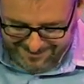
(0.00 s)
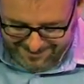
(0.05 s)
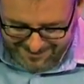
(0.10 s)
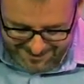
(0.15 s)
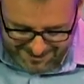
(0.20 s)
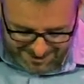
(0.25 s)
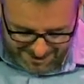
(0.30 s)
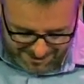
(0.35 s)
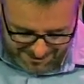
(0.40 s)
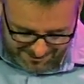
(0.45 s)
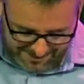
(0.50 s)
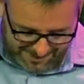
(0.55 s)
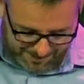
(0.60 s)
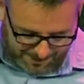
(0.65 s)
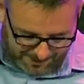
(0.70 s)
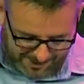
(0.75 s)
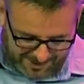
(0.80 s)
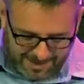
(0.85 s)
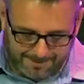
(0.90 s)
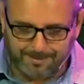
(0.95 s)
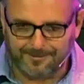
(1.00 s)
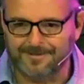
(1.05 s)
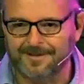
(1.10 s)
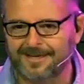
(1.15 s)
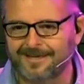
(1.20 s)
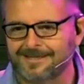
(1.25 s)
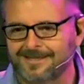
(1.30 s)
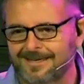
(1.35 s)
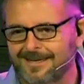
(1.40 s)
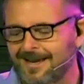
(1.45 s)
So I put a couple
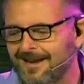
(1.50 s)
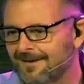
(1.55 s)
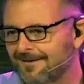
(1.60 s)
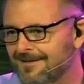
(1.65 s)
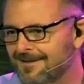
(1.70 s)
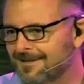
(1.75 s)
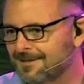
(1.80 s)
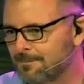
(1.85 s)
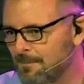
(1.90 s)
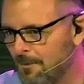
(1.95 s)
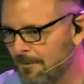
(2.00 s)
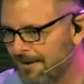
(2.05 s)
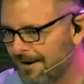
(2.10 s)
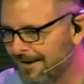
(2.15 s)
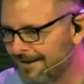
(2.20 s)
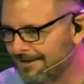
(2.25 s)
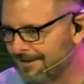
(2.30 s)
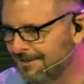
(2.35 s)
things in here this morning,